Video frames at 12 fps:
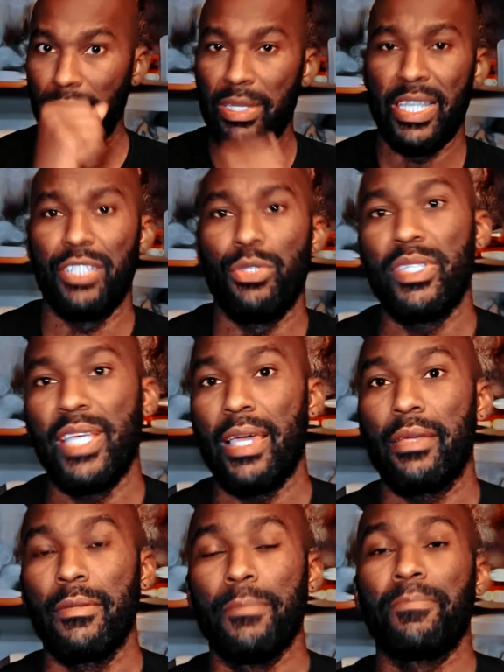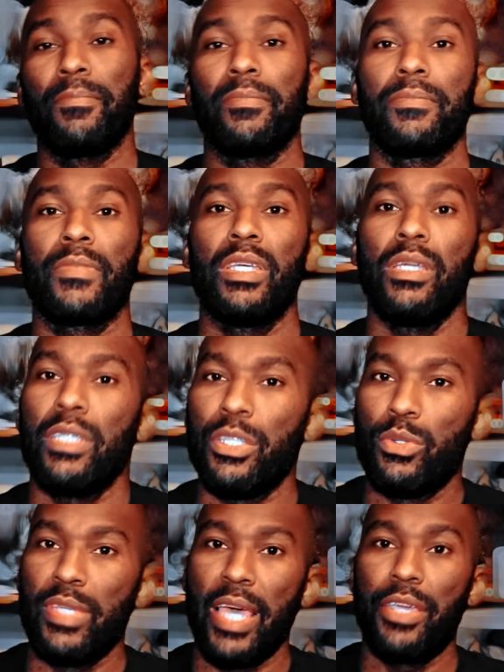And then you take
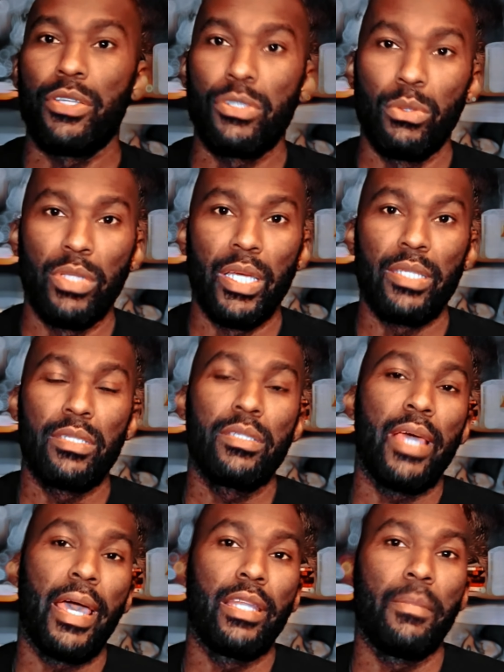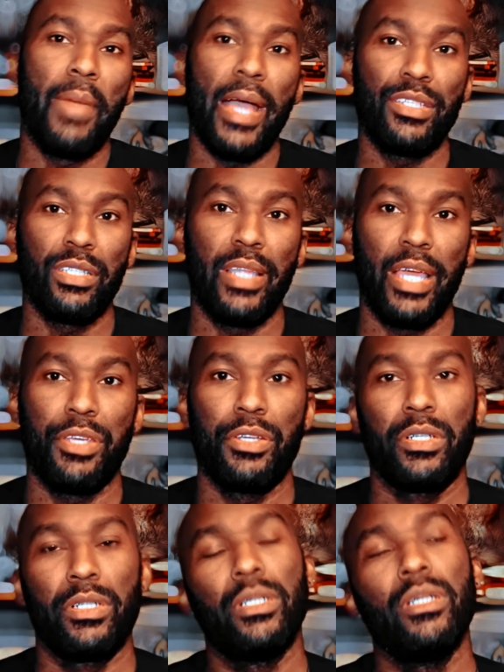your 2 lists and imagine that
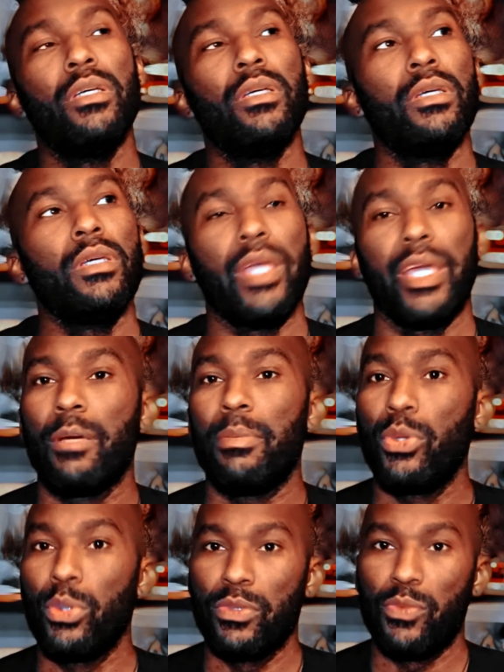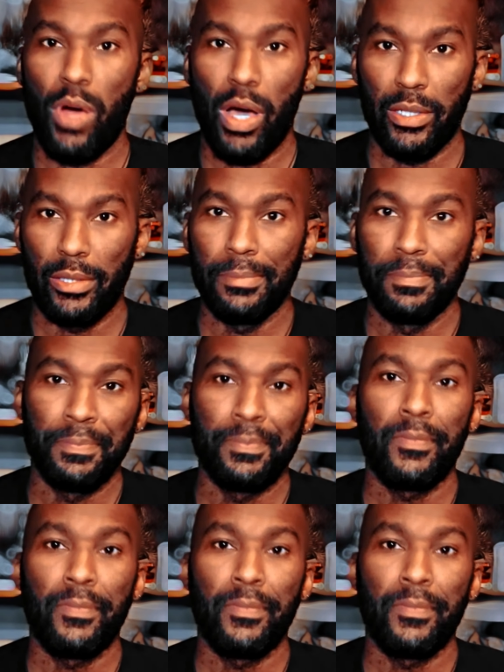you're in a pool of water.